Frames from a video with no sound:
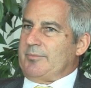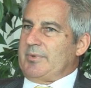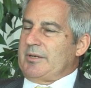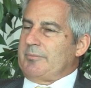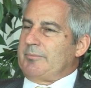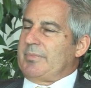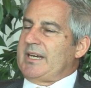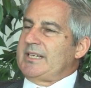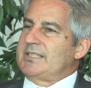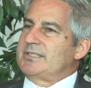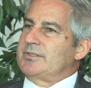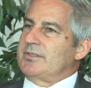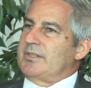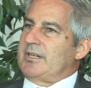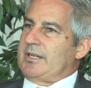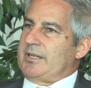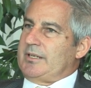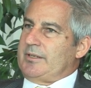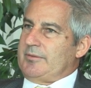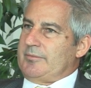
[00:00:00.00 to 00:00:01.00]
being based
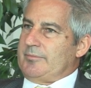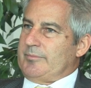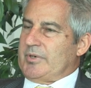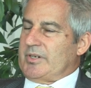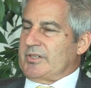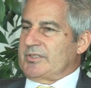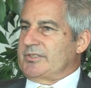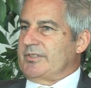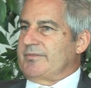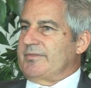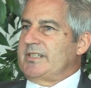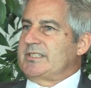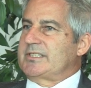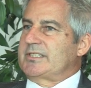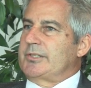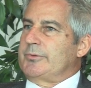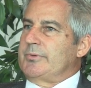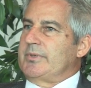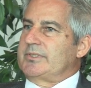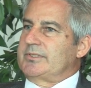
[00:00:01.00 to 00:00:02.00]
on a Microsoft
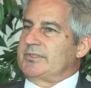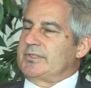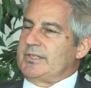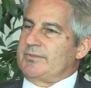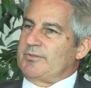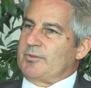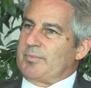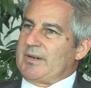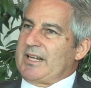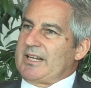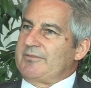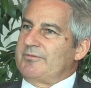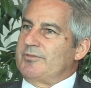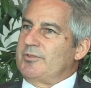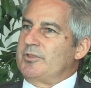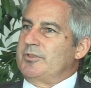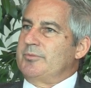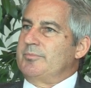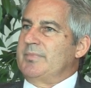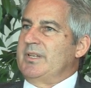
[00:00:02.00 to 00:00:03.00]
SQL Server
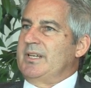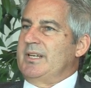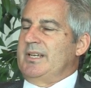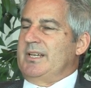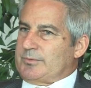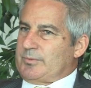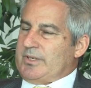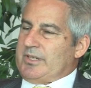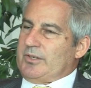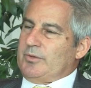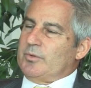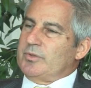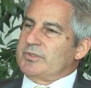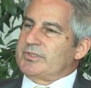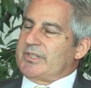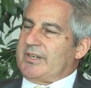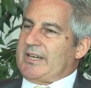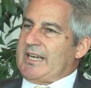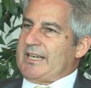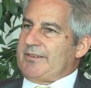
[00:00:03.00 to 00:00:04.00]
platform, we
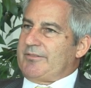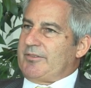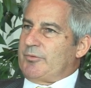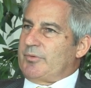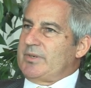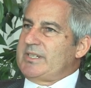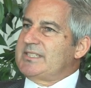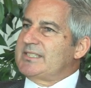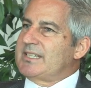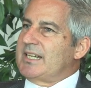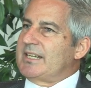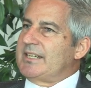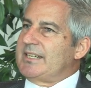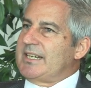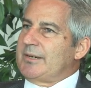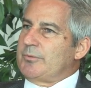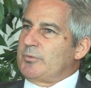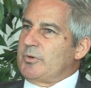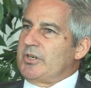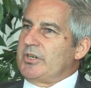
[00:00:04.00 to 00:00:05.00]
also have a reseller
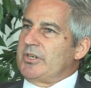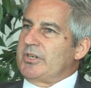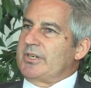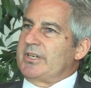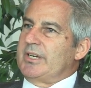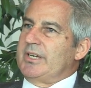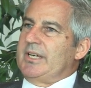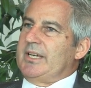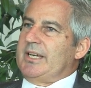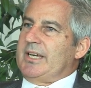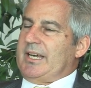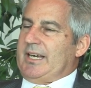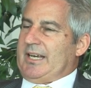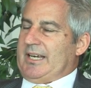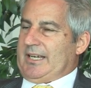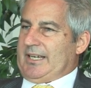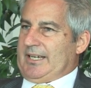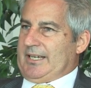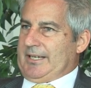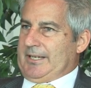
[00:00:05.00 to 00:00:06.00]
network
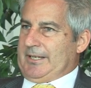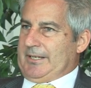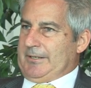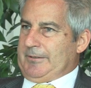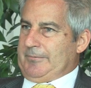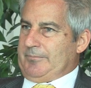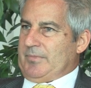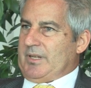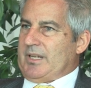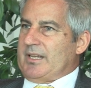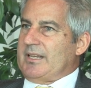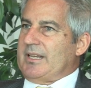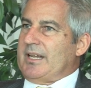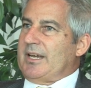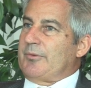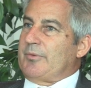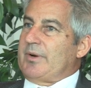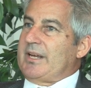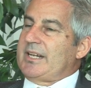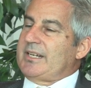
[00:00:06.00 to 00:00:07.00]

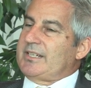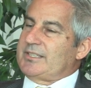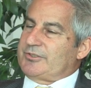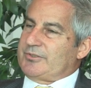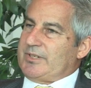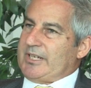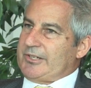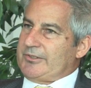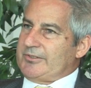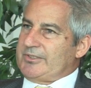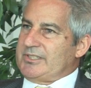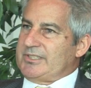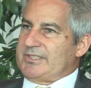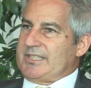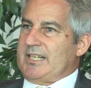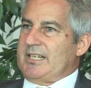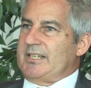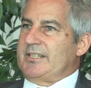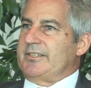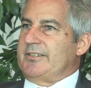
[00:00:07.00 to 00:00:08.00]
around Australia and New
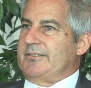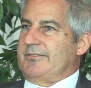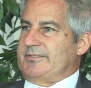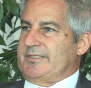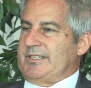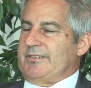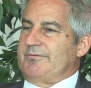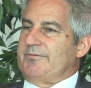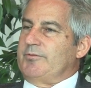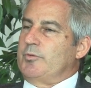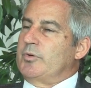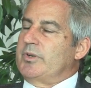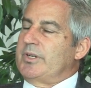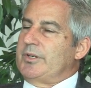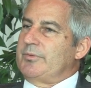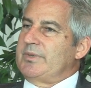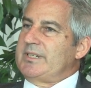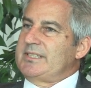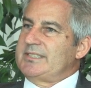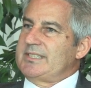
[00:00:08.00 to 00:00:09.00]
Zealand of some
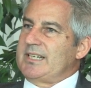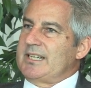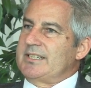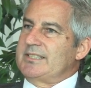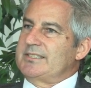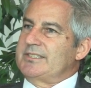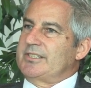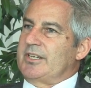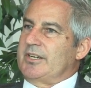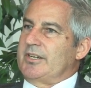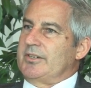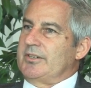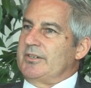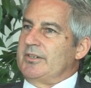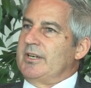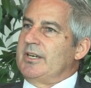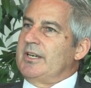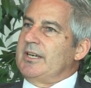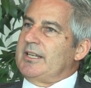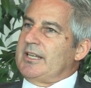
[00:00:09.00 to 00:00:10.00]
40 resellers. So
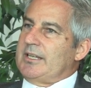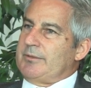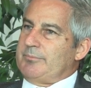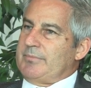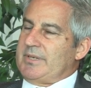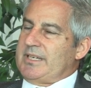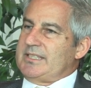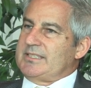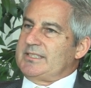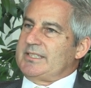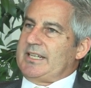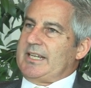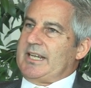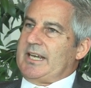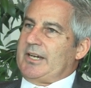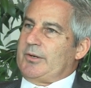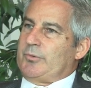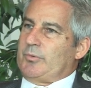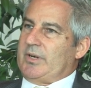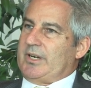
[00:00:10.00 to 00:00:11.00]
that means that
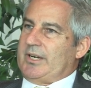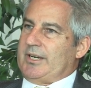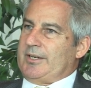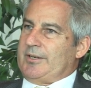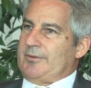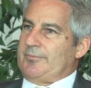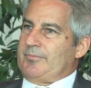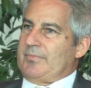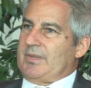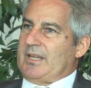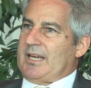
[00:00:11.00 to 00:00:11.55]
our